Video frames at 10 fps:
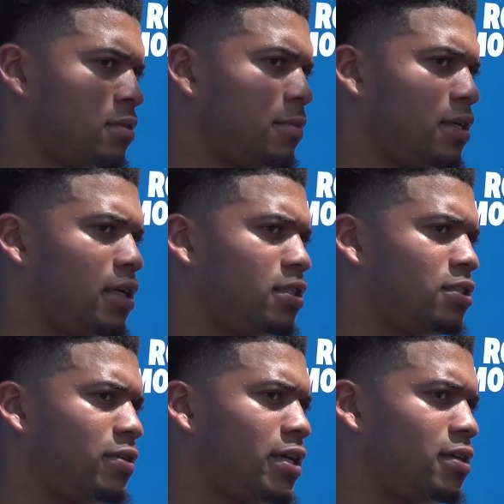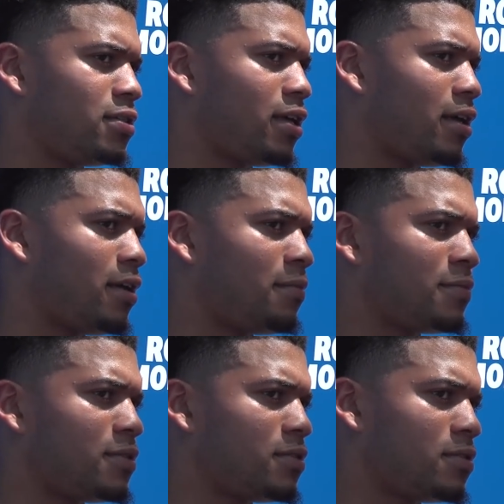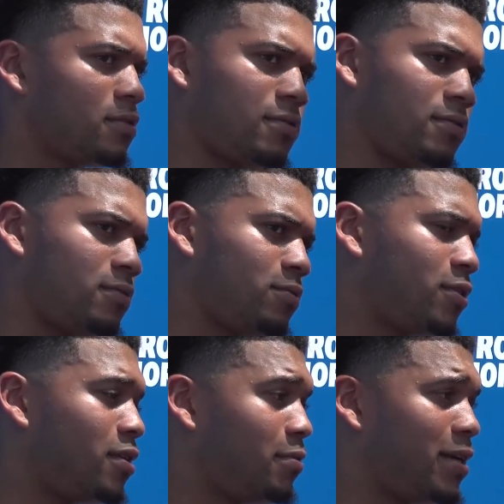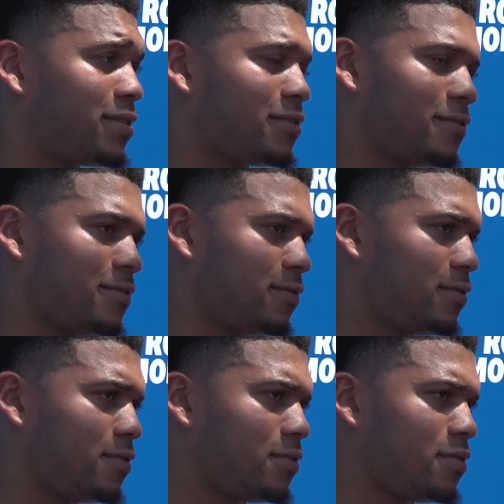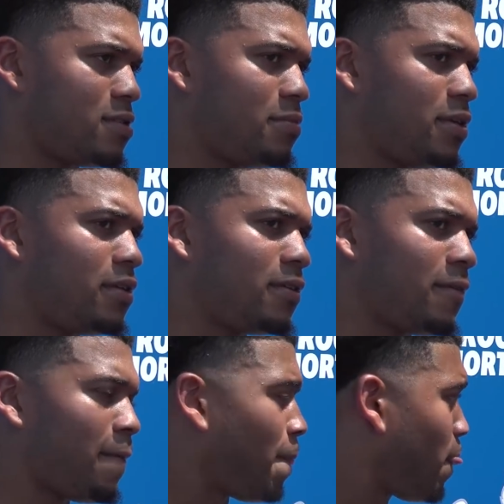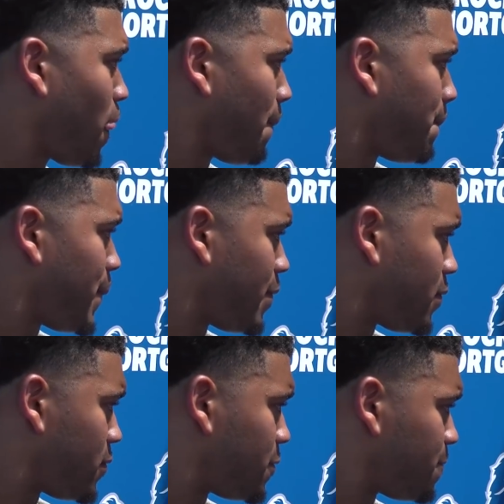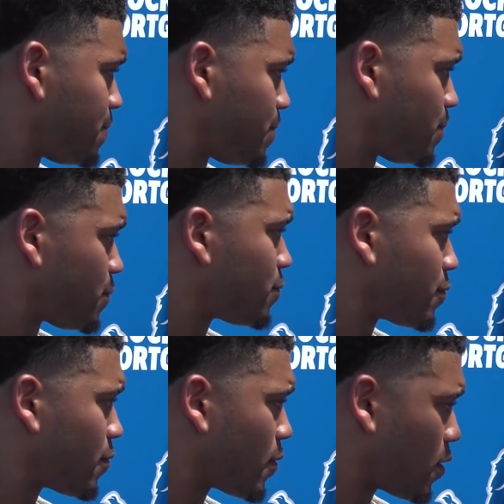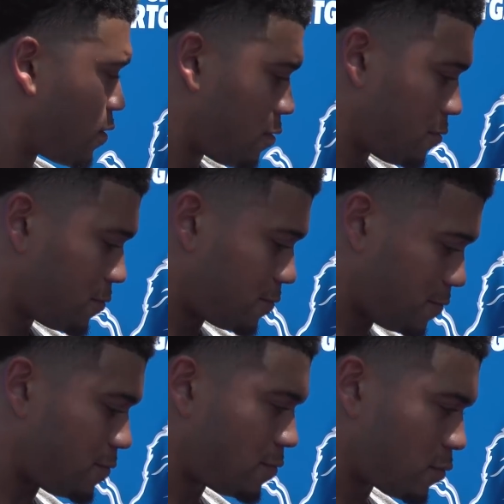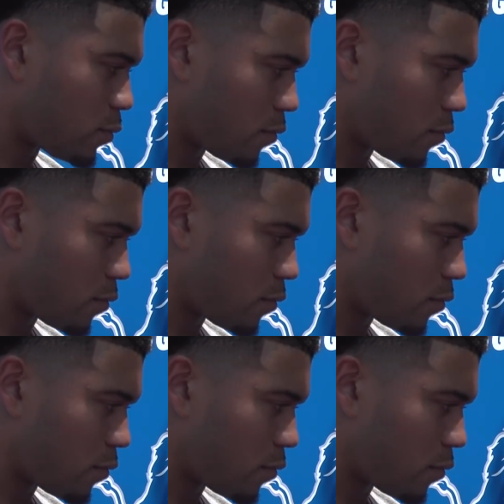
But yeah, Joe Hayden's game is one of the best to me. I want to ask you about Brandon Powell, too. A guy you know, obviously, from mm-hmm. Florida.